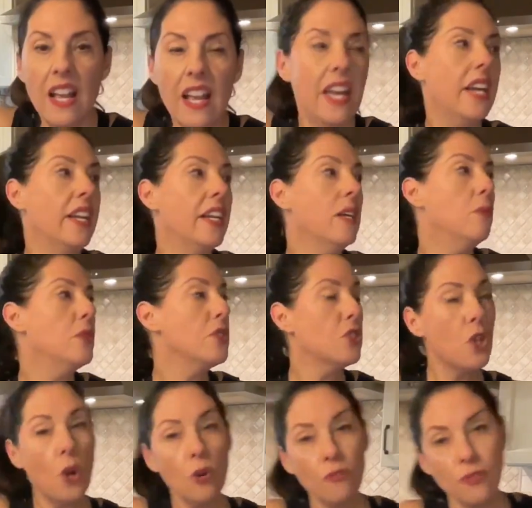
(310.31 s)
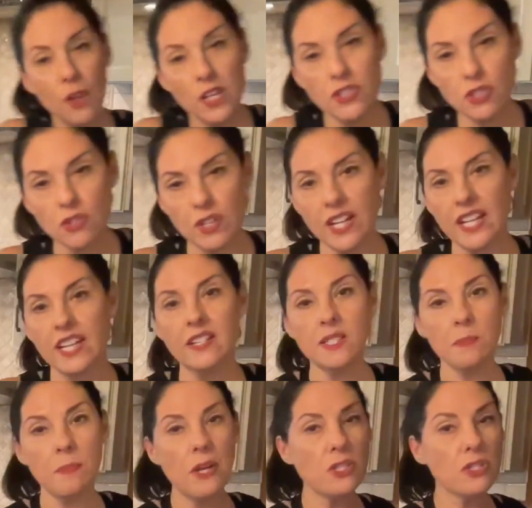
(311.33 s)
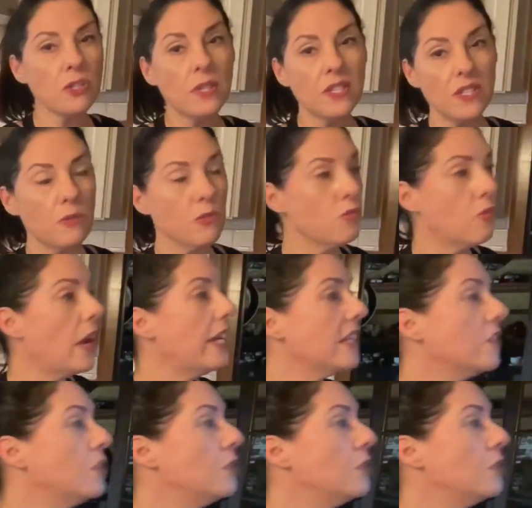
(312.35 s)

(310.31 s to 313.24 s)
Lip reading: And it was so frustrating, especially because I was writing the new